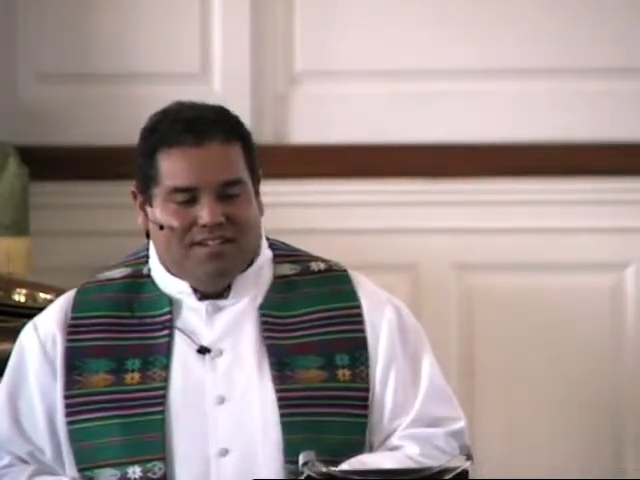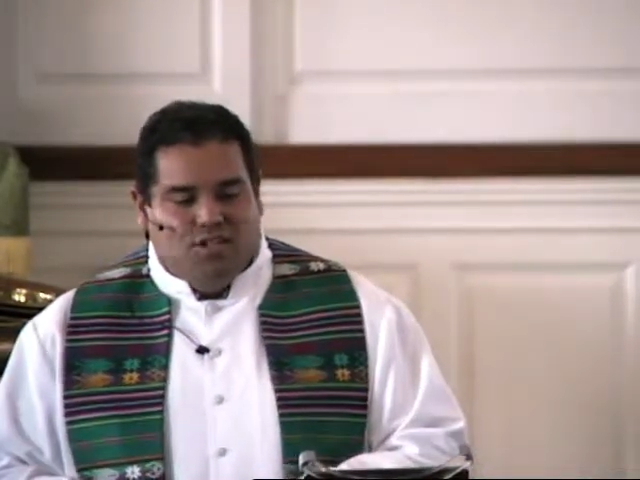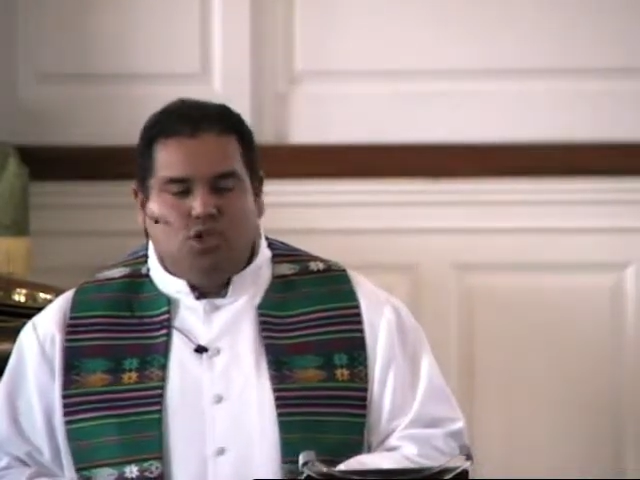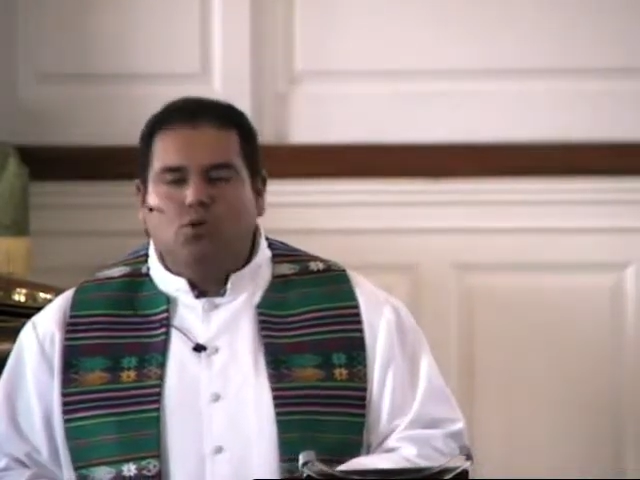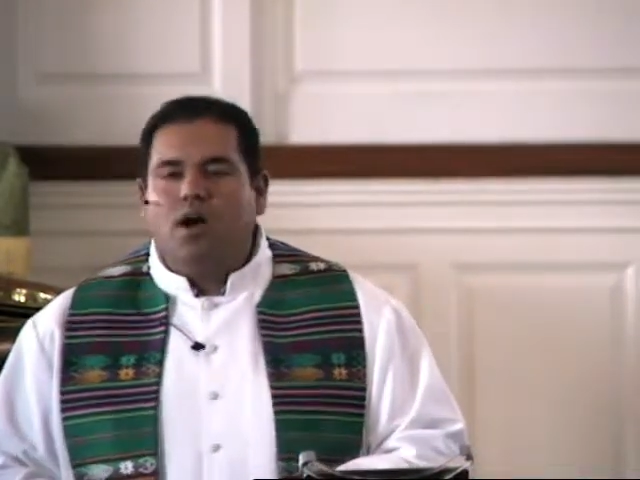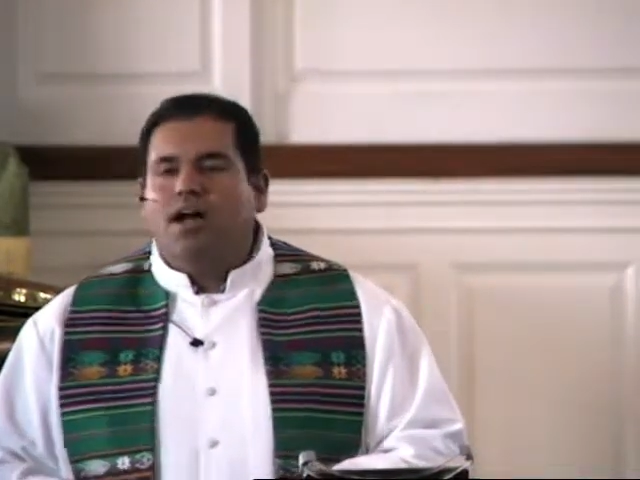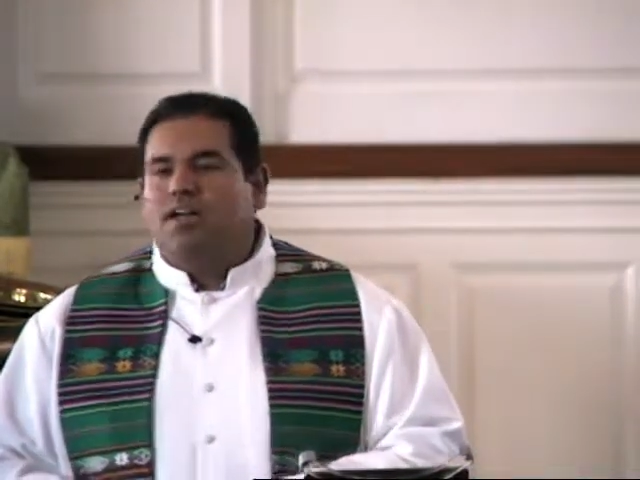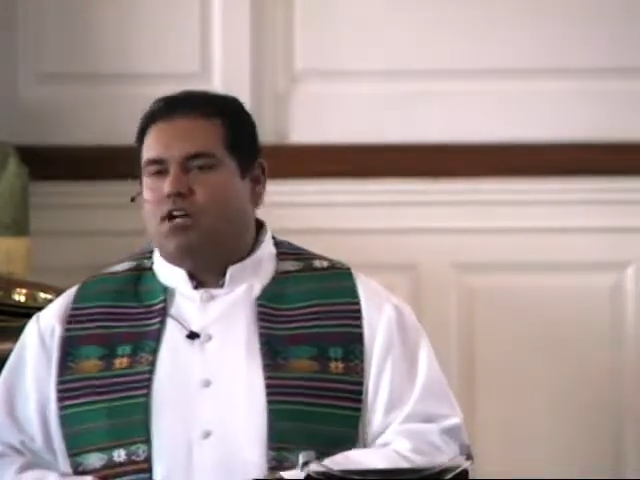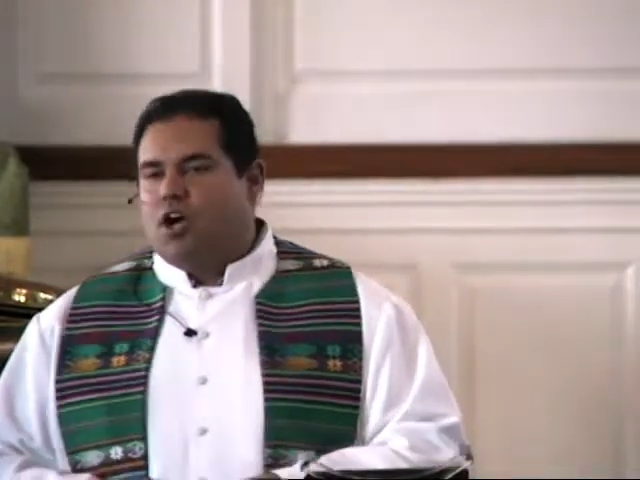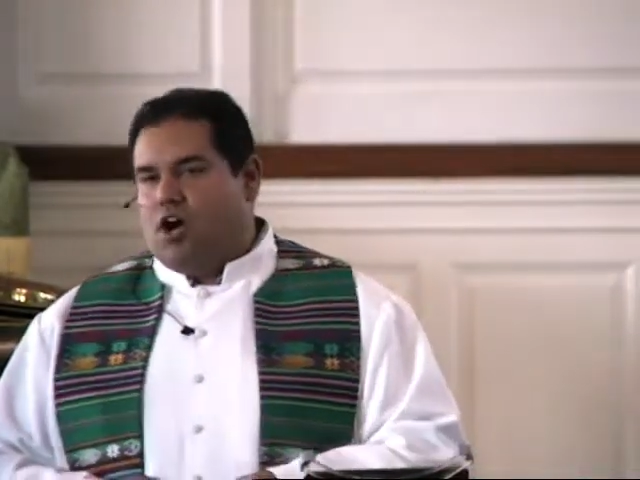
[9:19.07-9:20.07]
too high
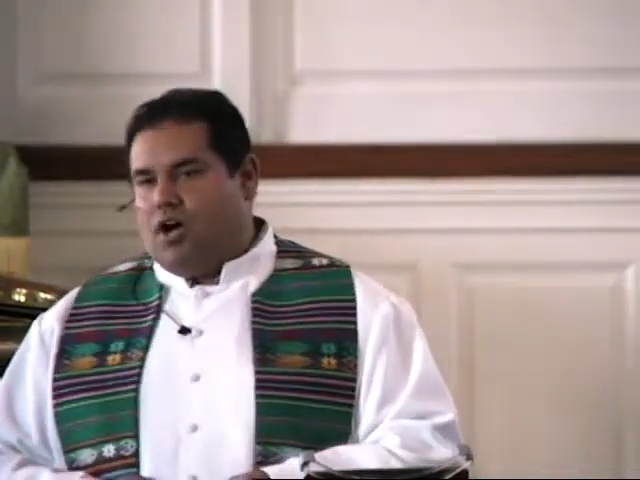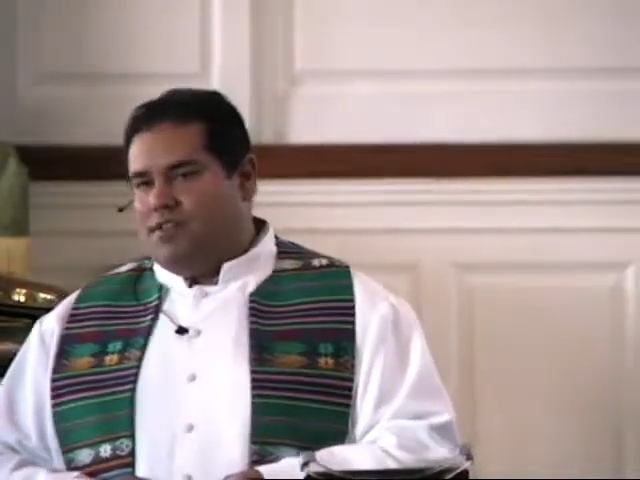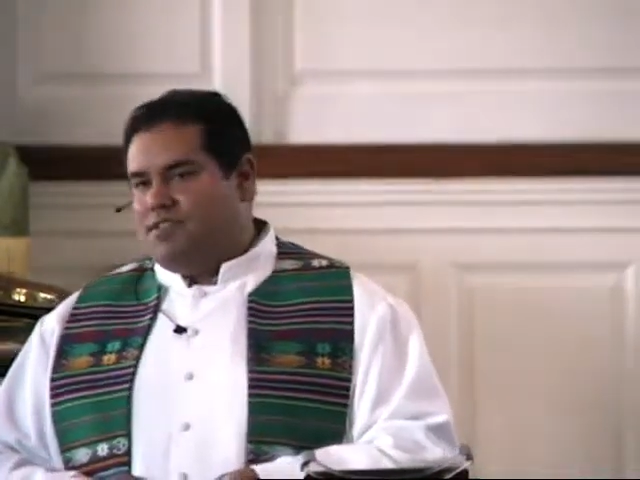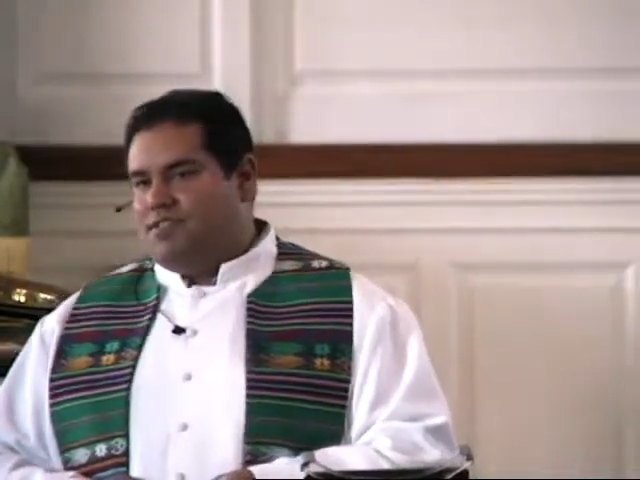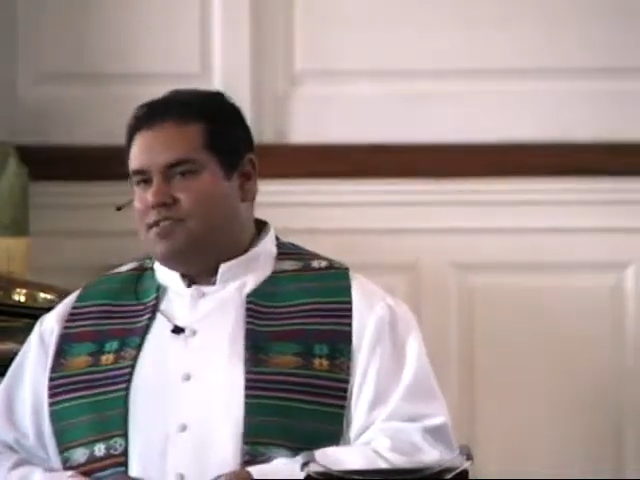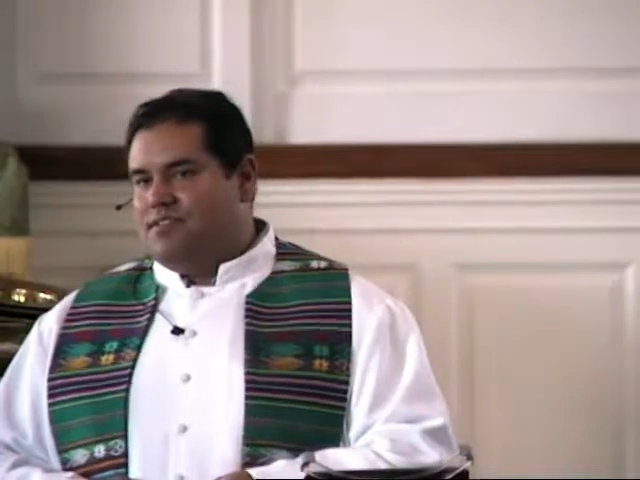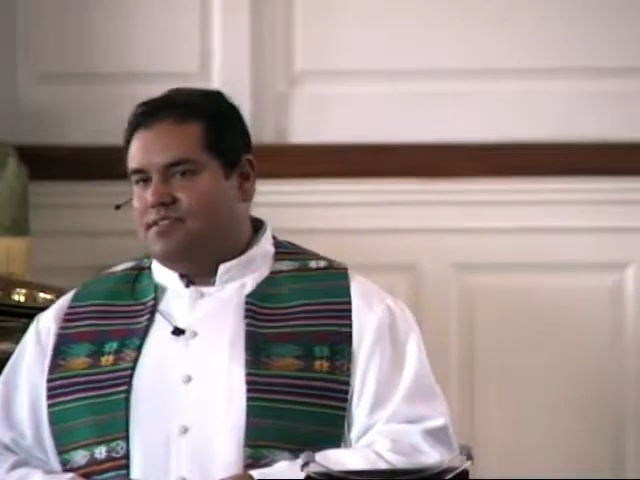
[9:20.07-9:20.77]
a cost.